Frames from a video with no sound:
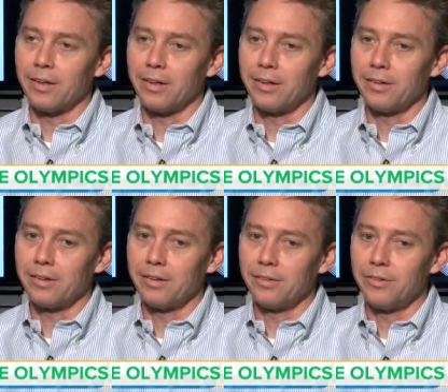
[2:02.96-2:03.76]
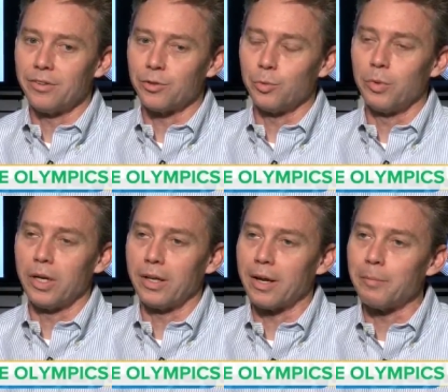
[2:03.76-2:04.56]
uh, just
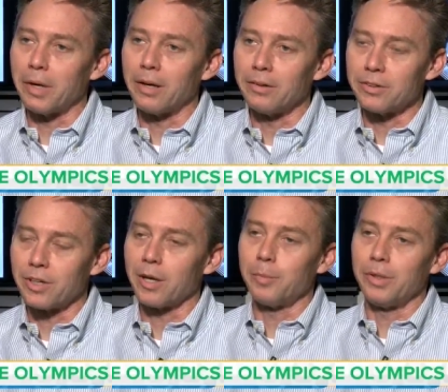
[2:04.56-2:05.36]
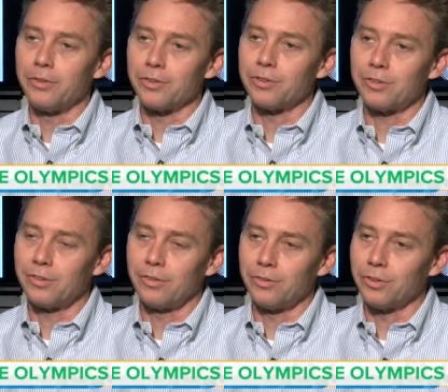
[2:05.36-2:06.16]
winning that medal has got to be just
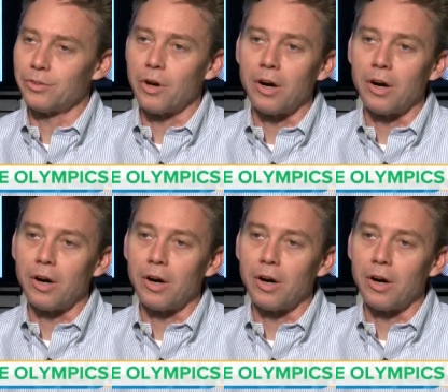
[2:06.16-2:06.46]
just